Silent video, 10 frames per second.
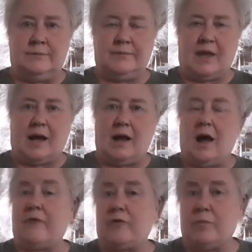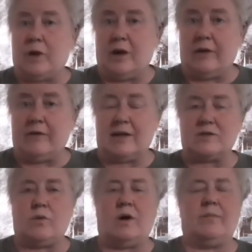that I got from Young Living as
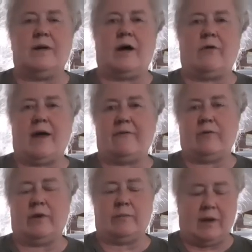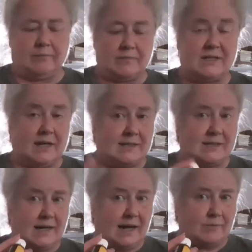well, but I don't have it with me because
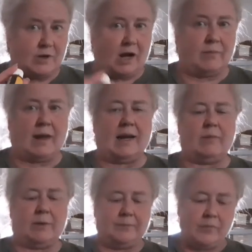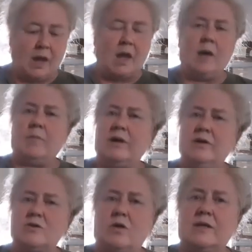today I'm talking about lemon. I
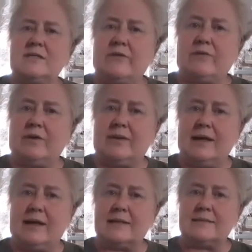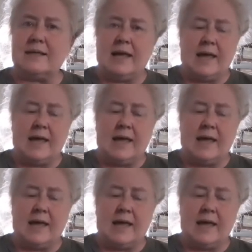use all these different things.